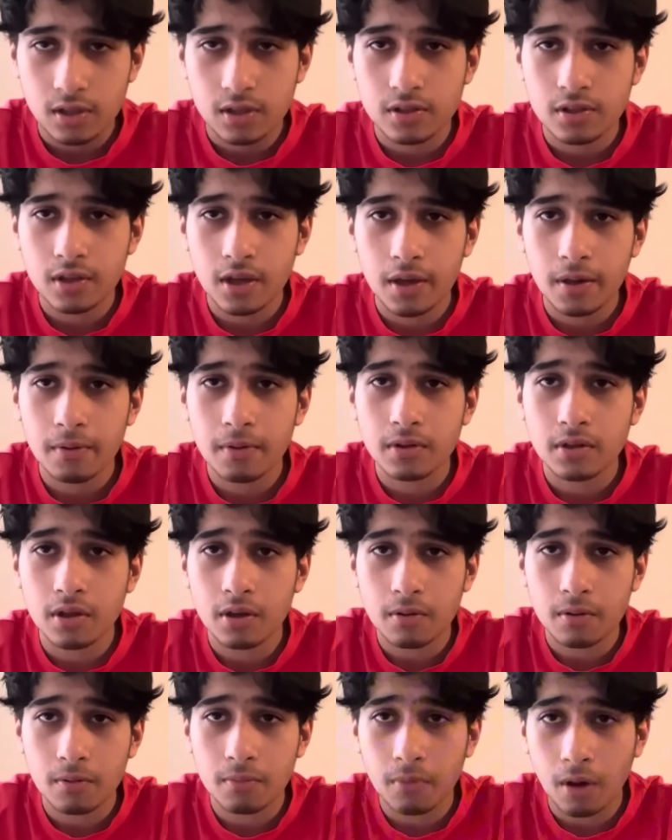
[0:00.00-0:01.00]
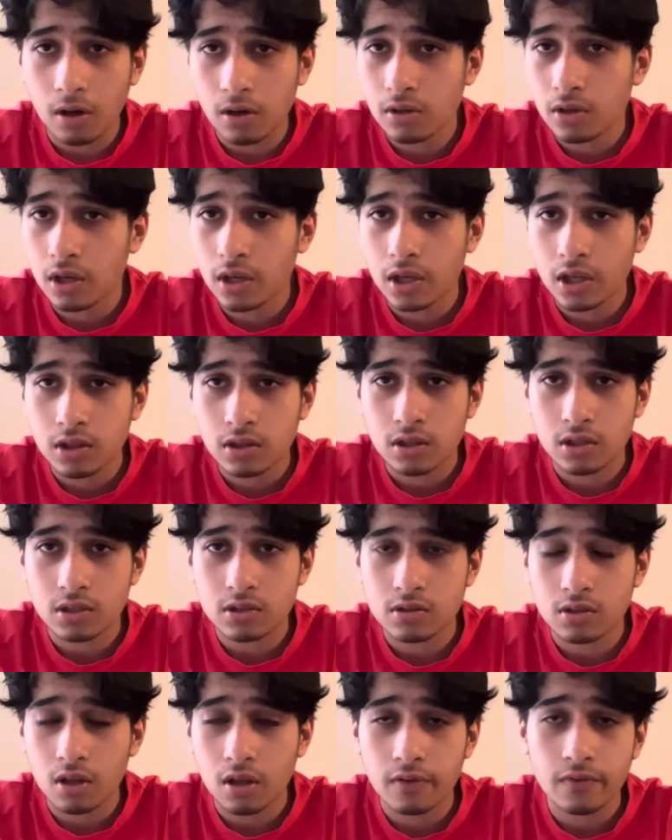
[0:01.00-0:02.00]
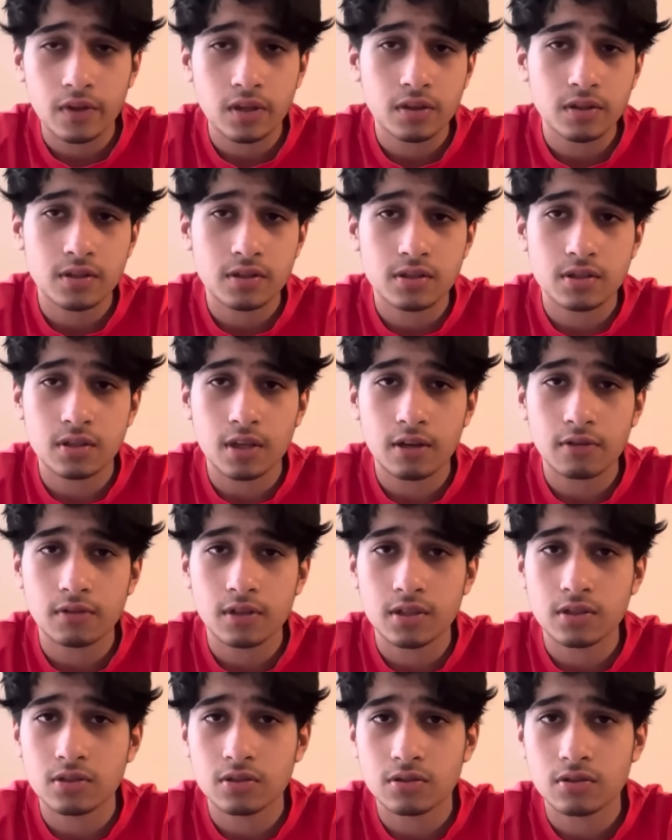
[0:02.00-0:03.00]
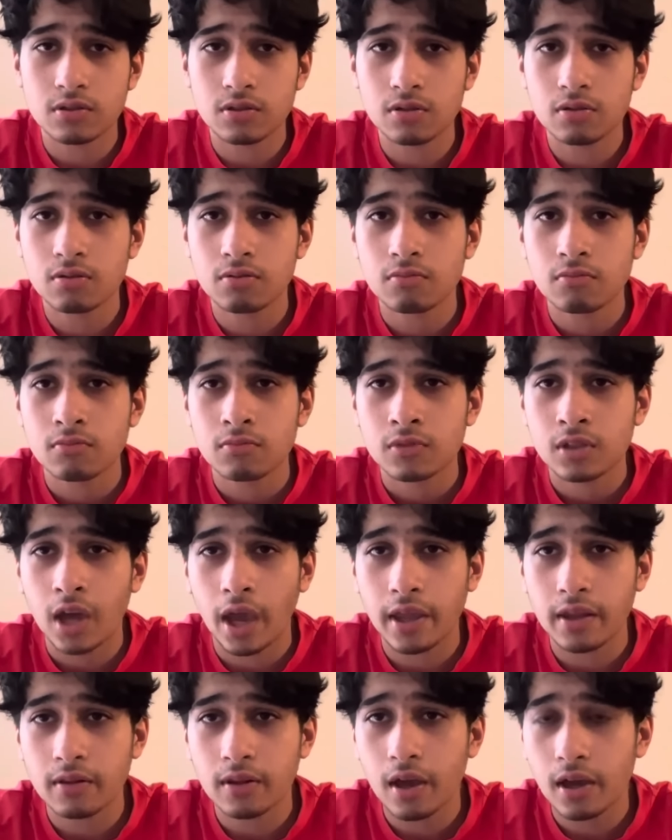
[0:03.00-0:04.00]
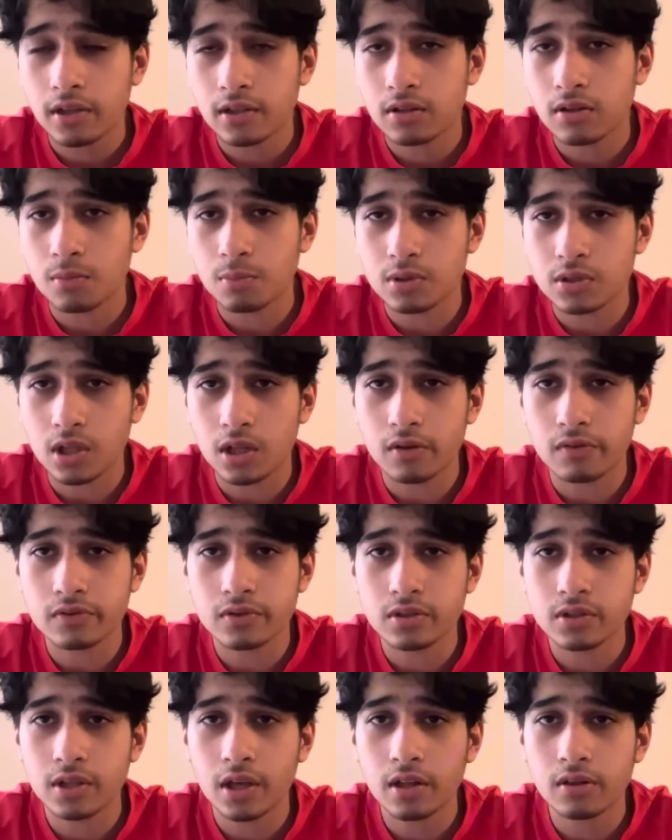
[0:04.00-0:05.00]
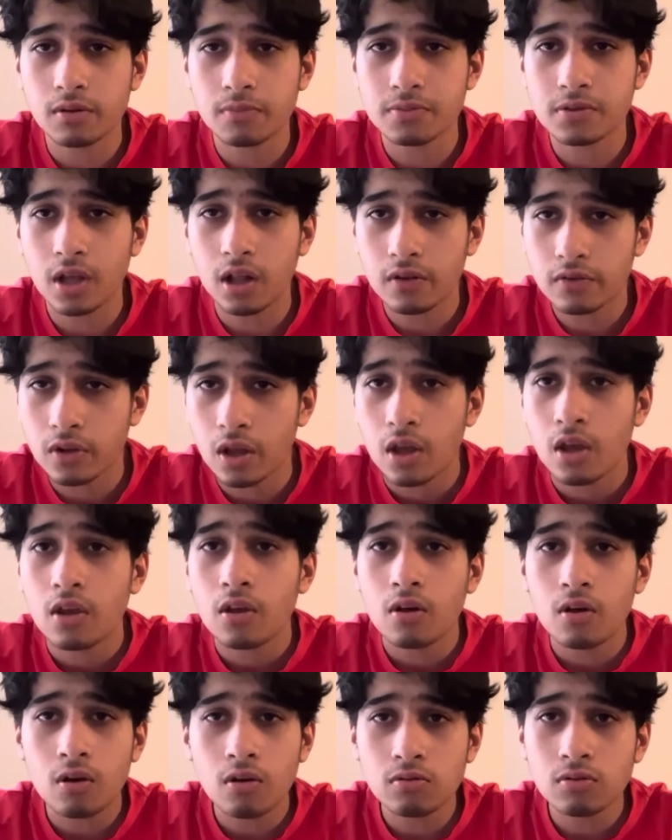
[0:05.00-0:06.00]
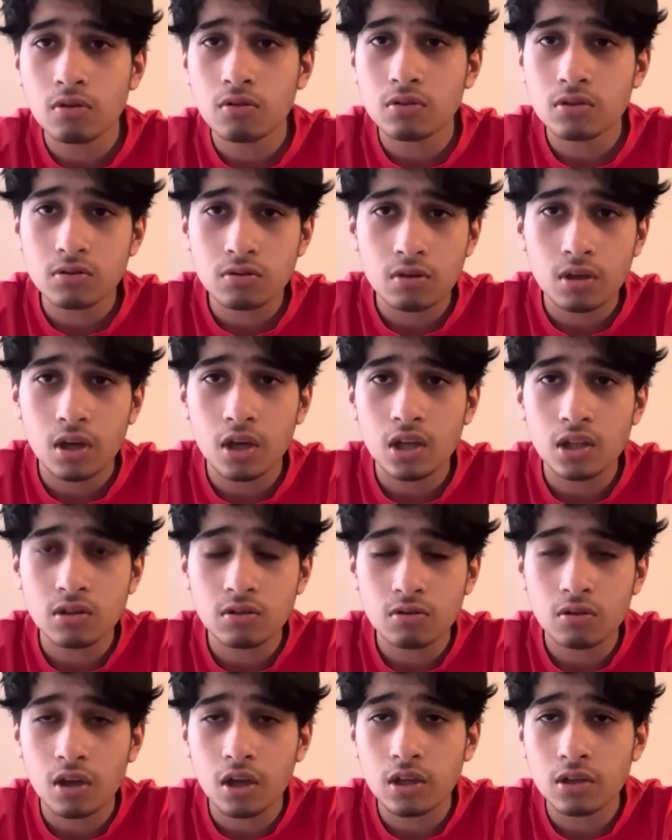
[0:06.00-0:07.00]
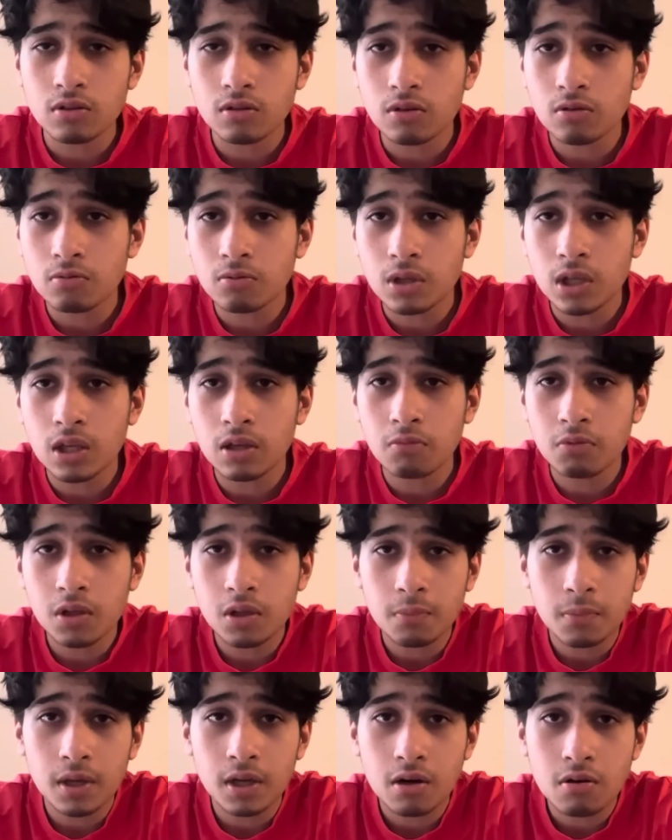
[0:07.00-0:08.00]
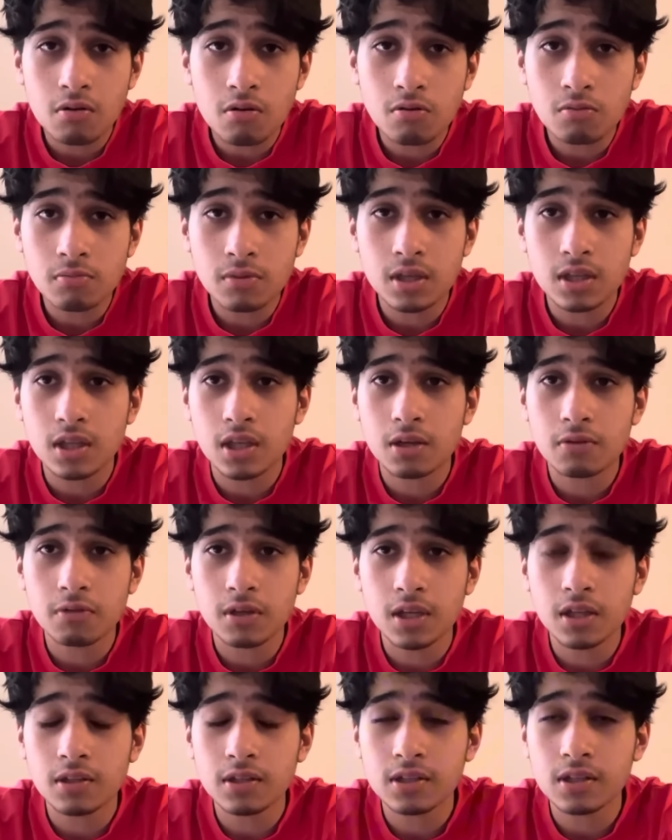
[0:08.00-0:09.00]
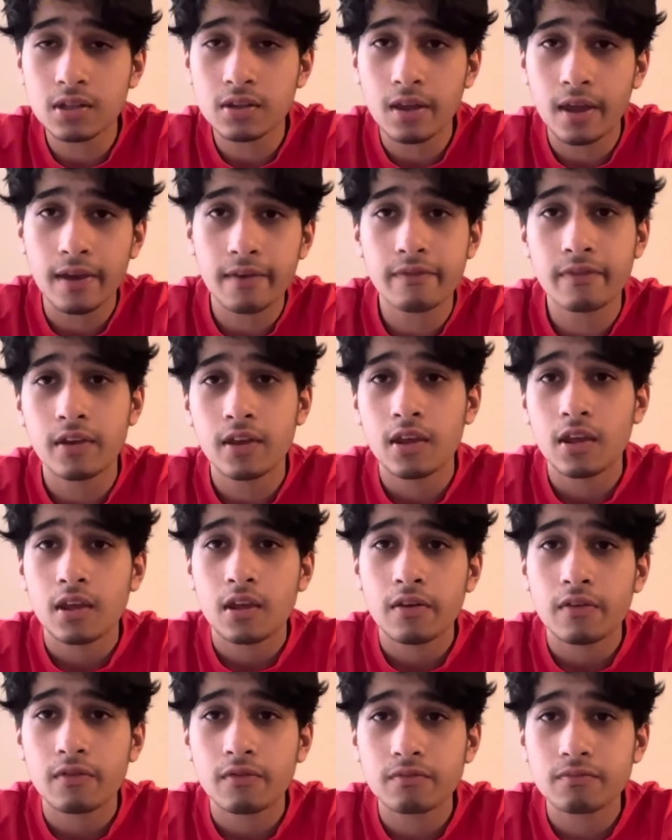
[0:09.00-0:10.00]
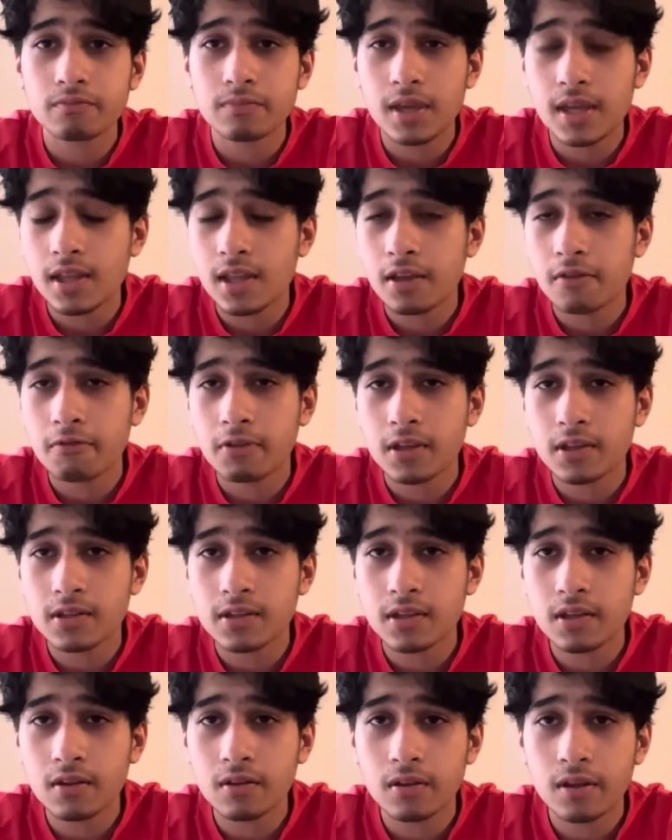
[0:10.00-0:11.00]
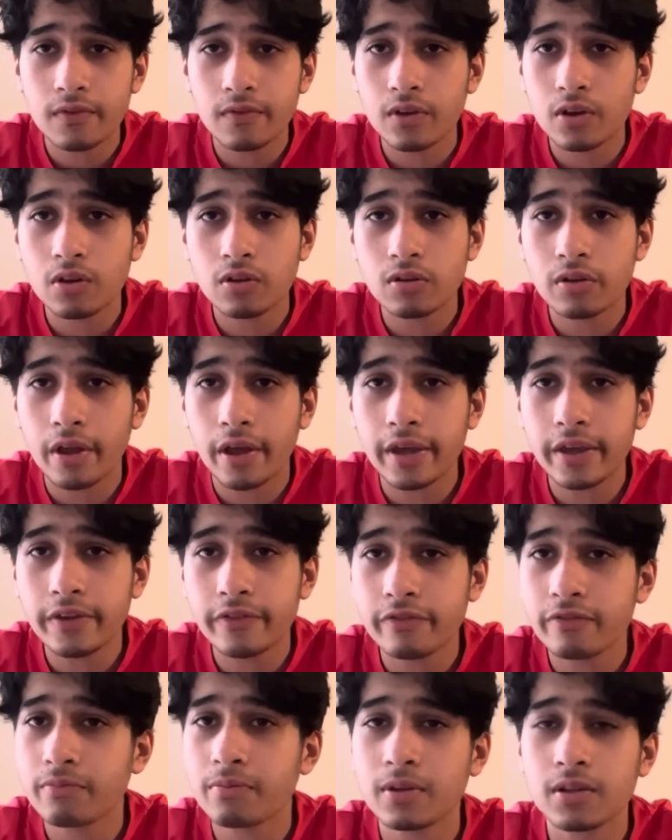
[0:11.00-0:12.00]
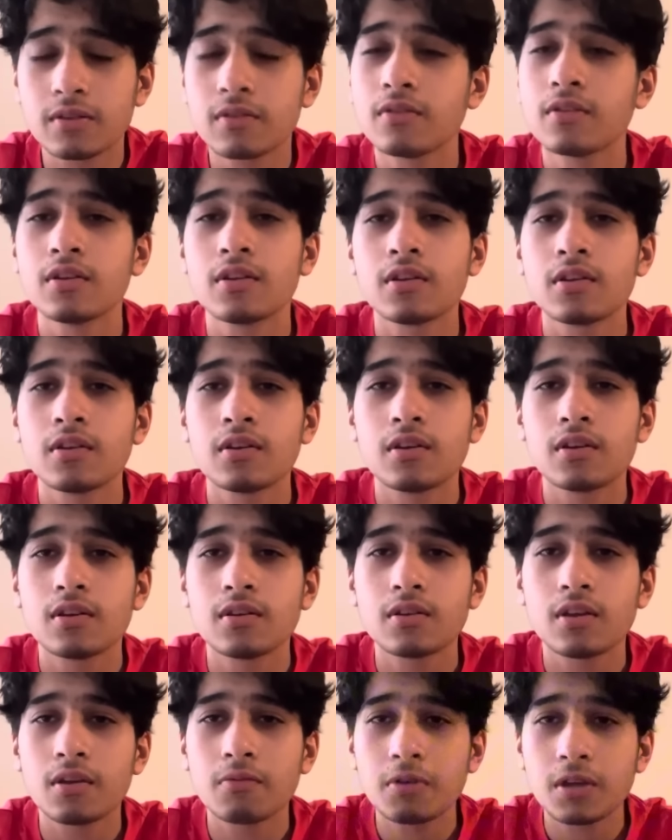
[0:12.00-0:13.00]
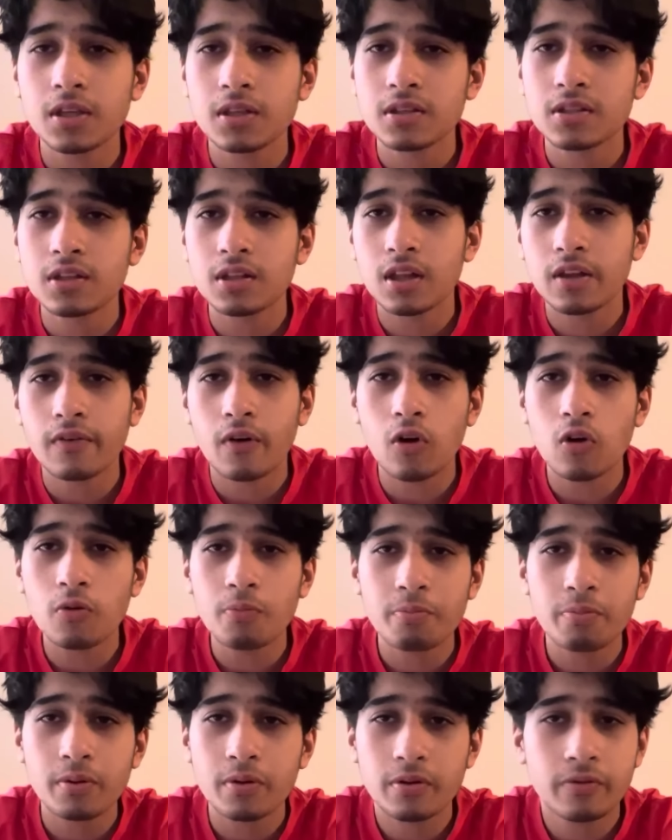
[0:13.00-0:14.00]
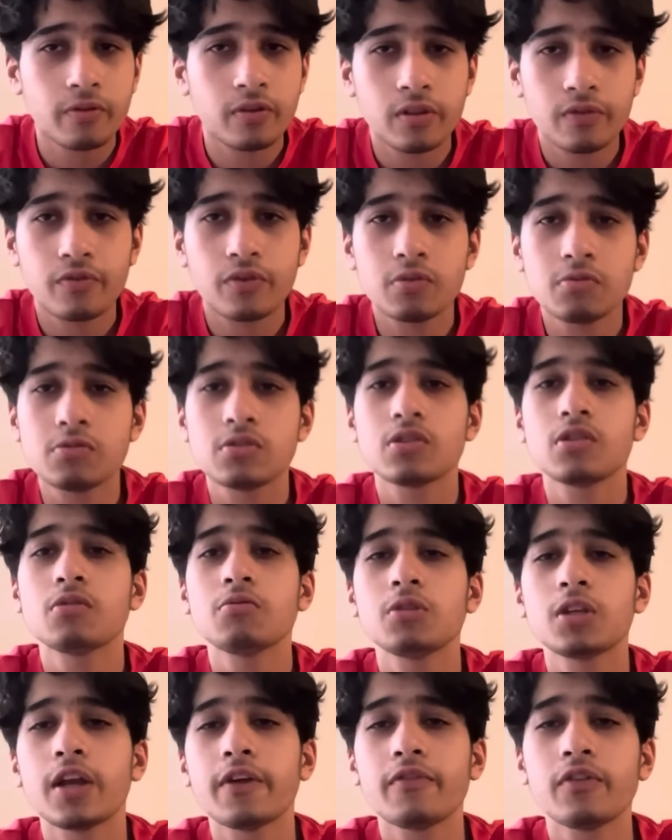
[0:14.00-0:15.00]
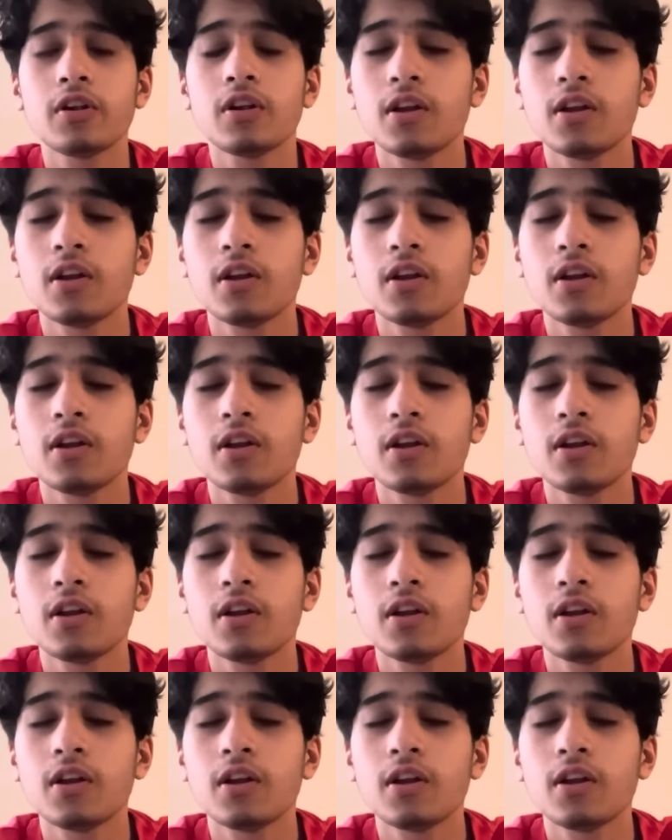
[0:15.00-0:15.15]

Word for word: and modern day atheists, a lot of atheists nowadays just kind of lie to themselves and tell themselves, oh no, it's okay, it's okay, you know, we, we can make our own meaning, we can still have meaning, we can still live a good life, but we can still have hope for the future or whatever.